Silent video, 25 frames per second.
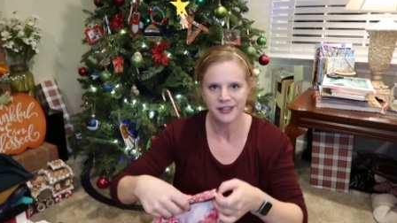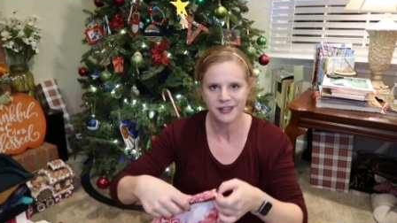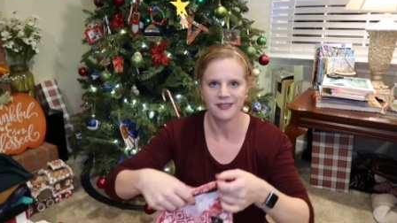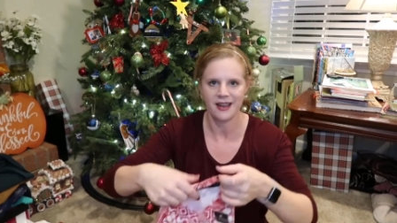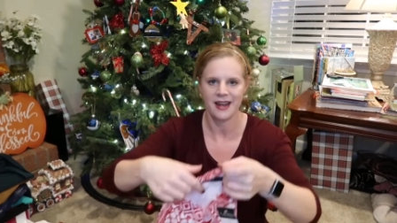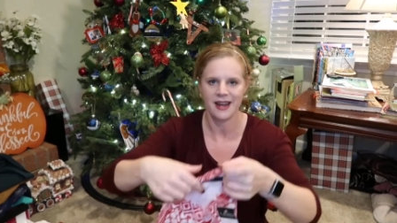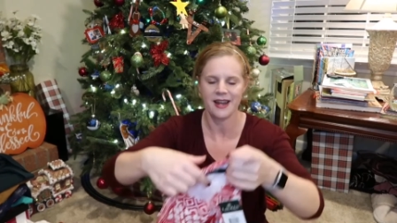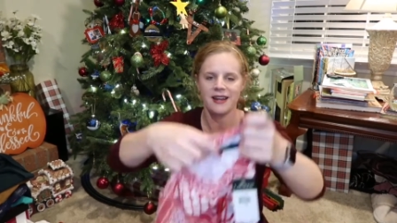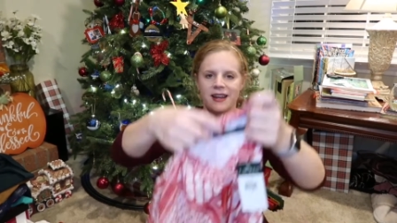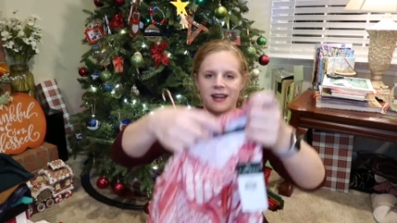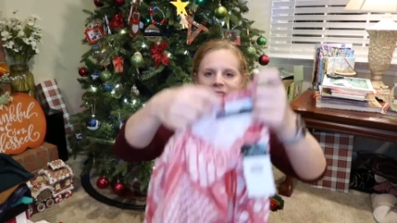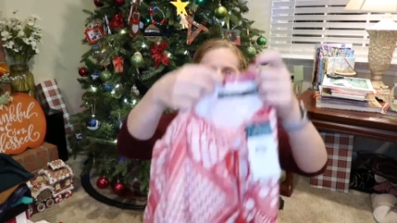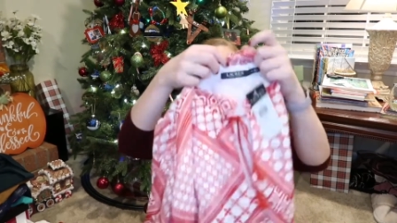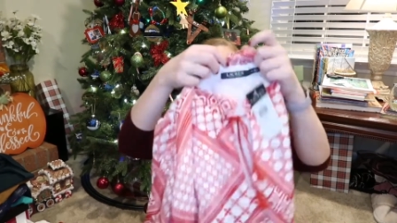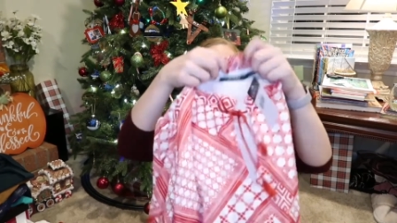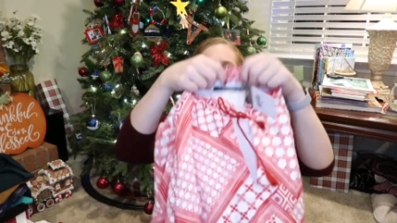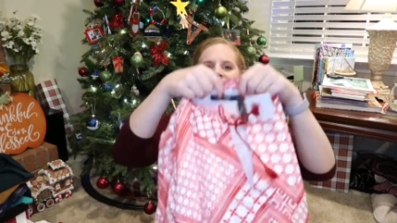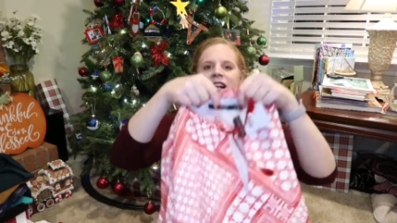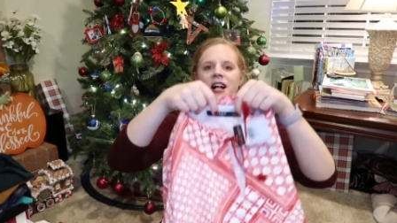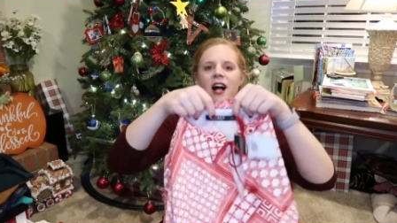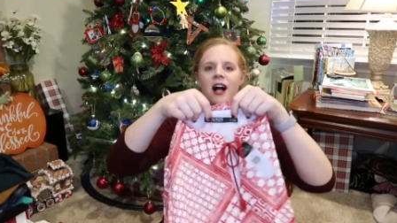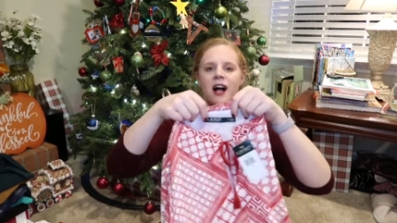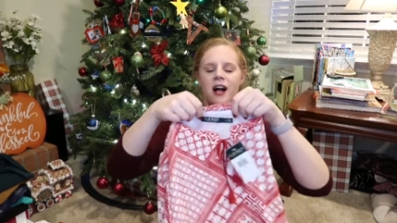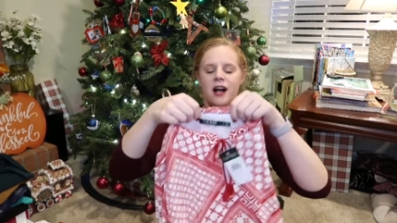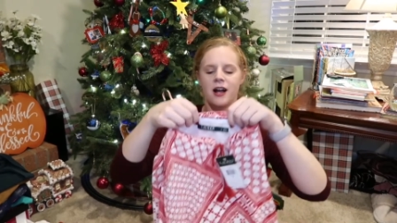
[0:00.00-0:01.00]
Like,
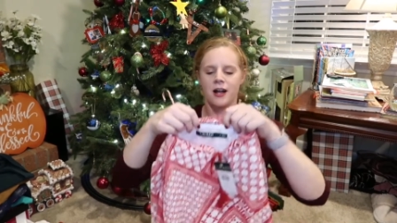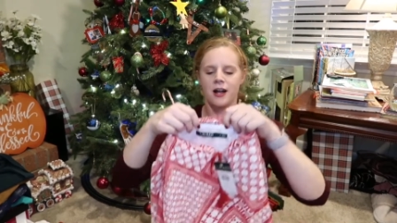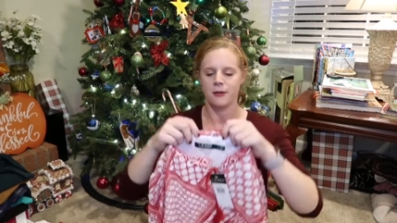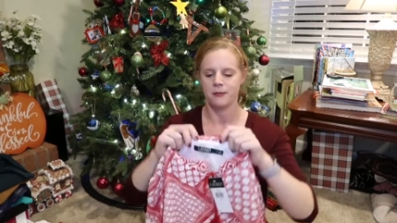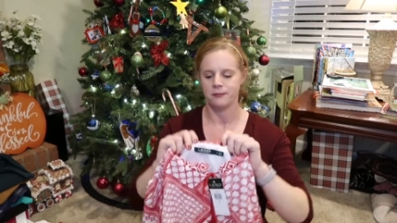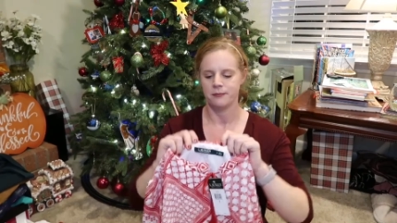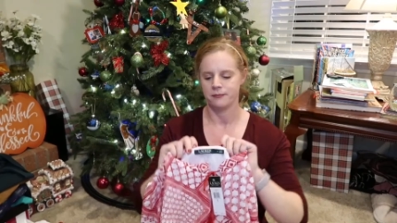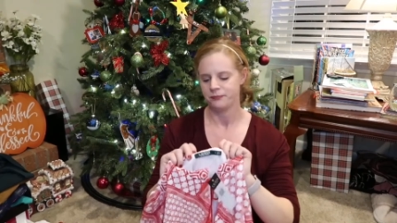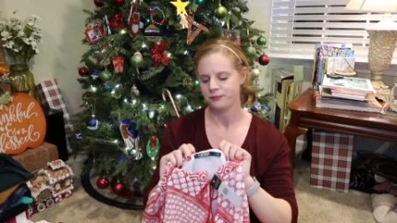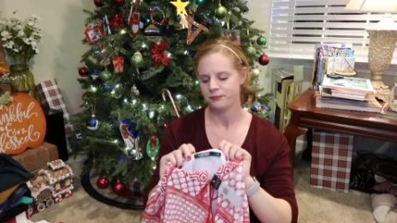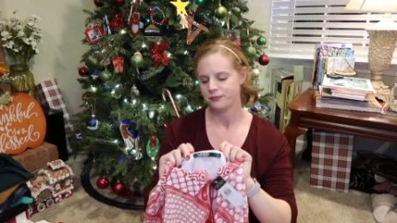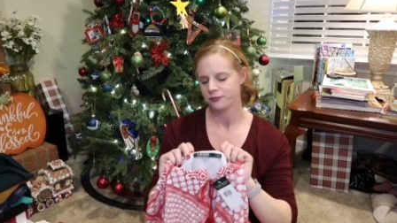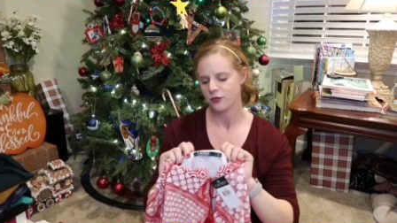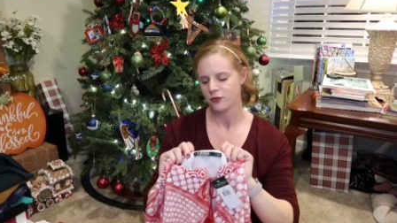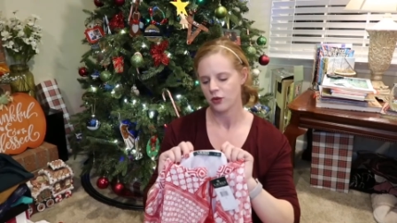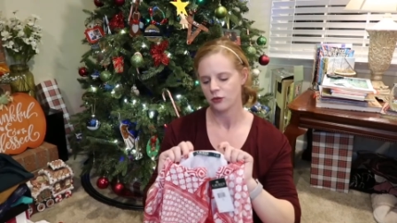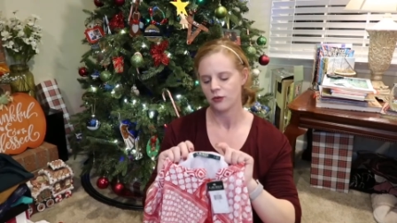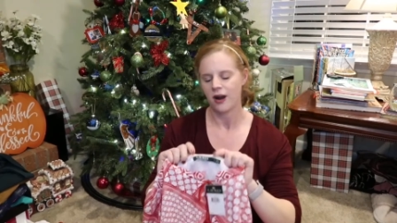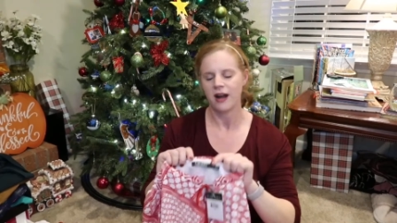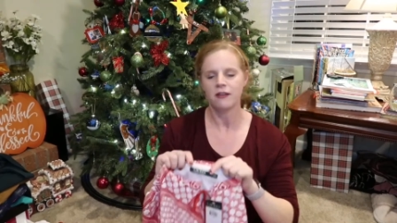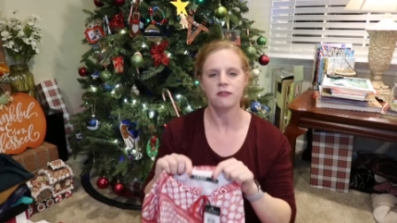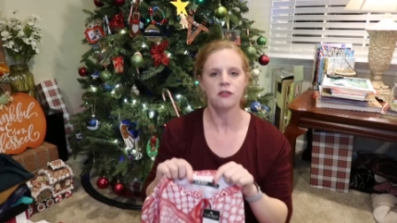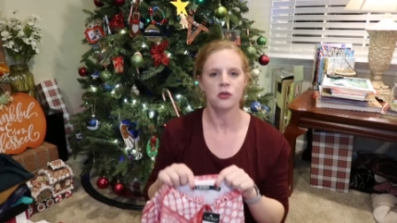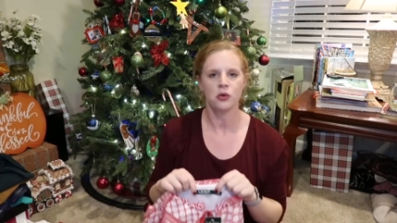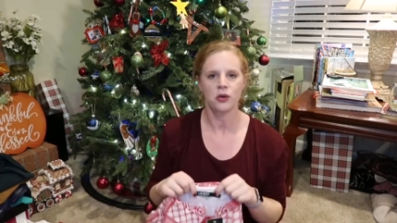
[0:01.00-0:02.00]

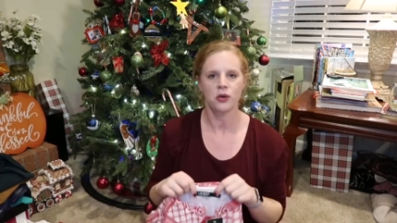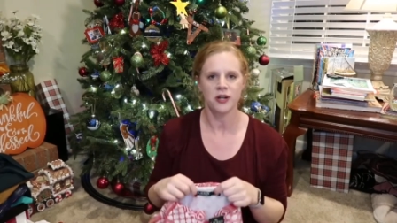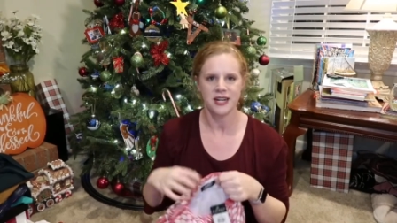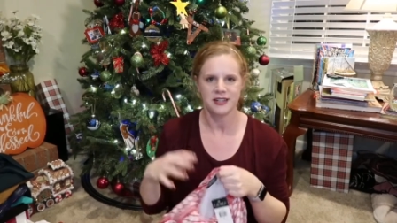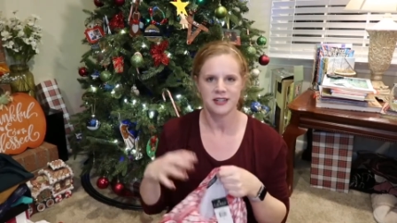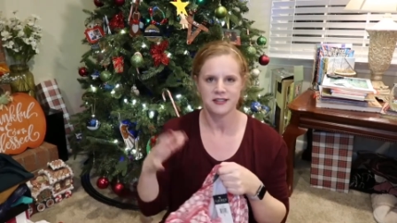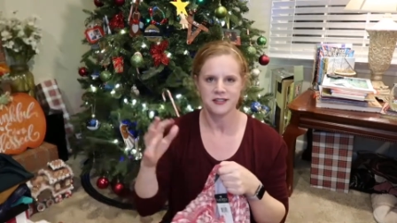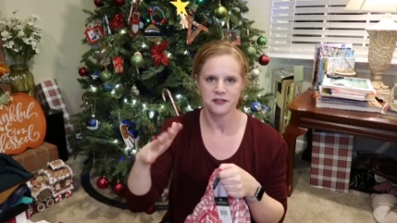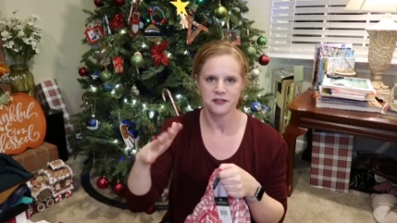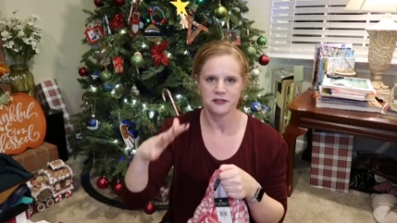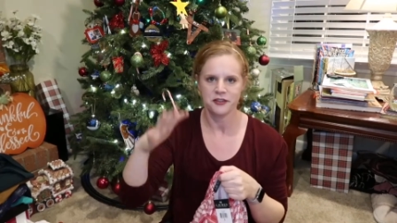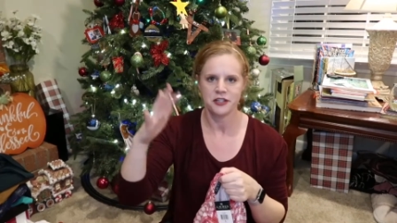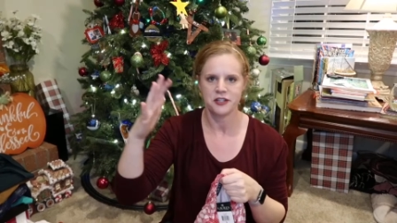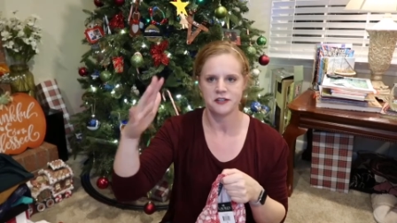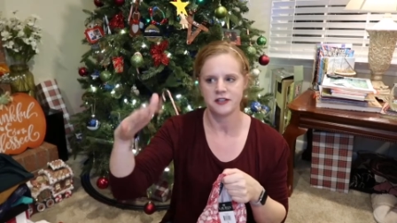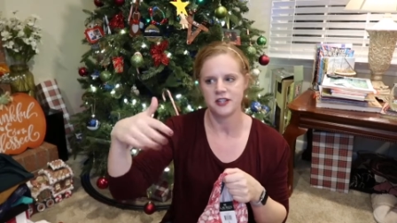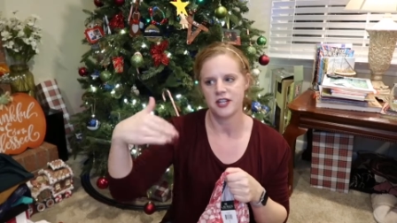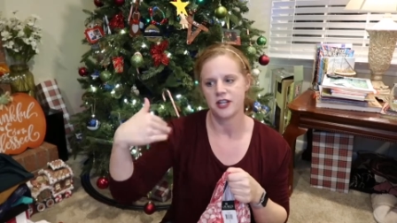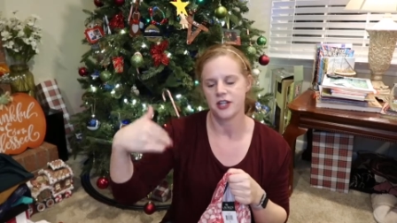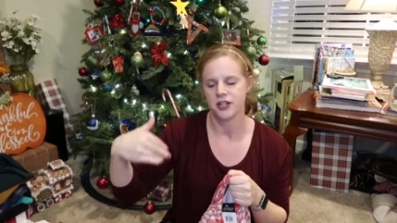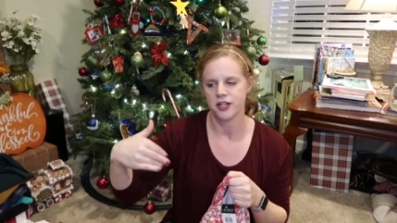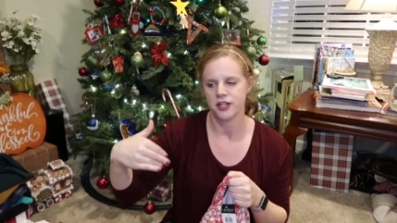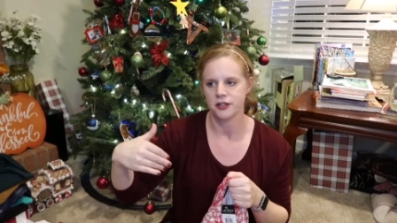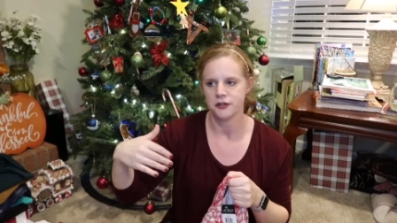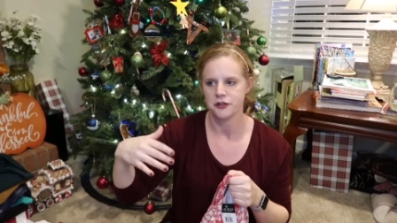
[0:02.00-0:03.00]
Ralph Lauren has different
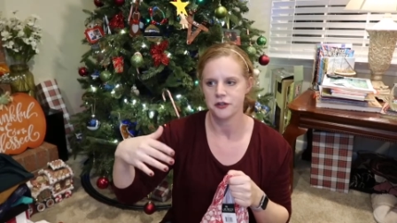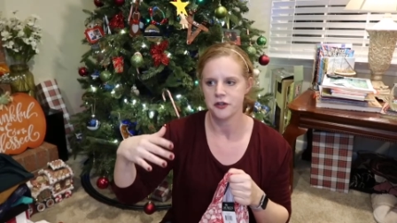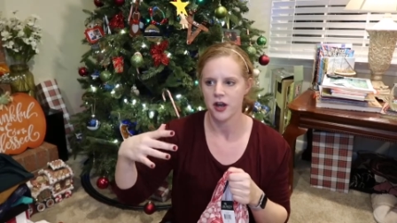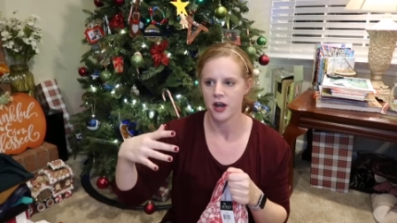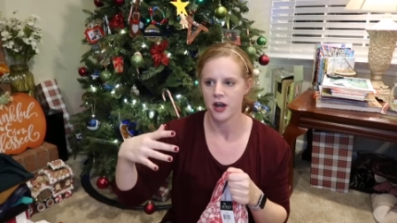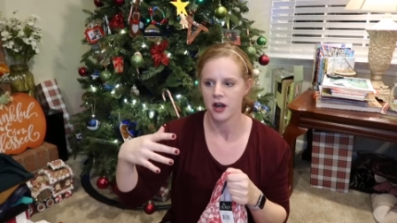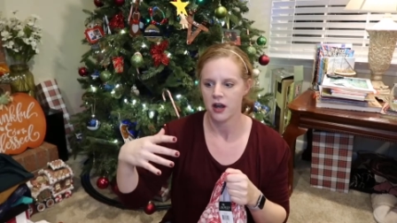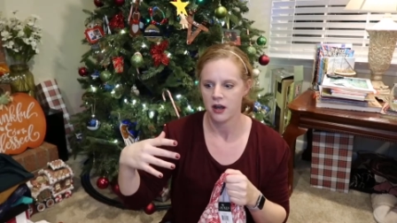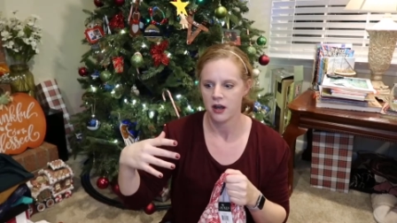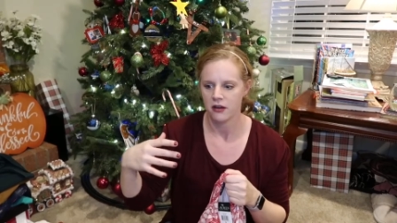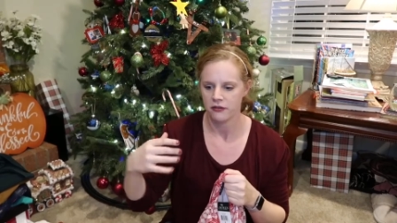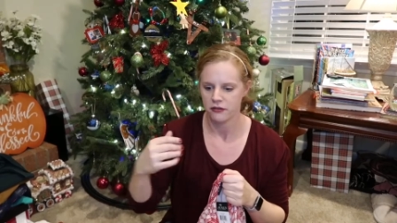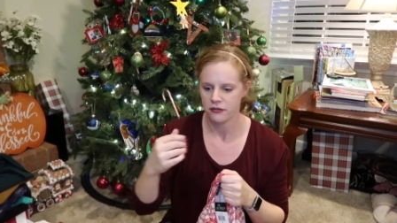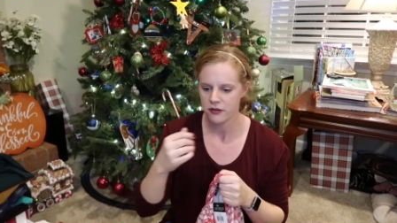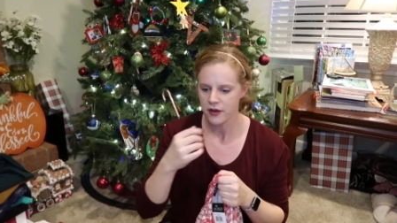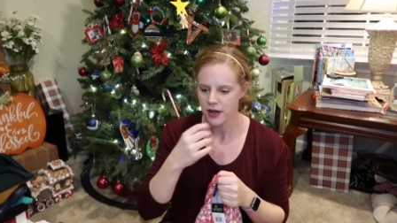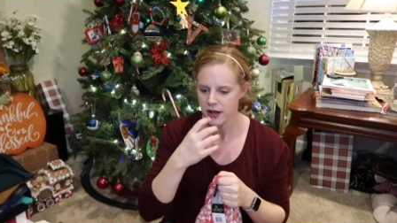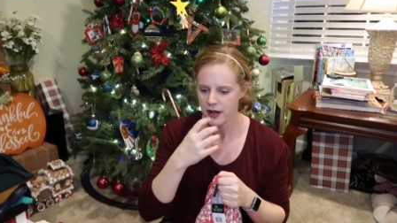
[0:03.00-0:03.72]
tiers of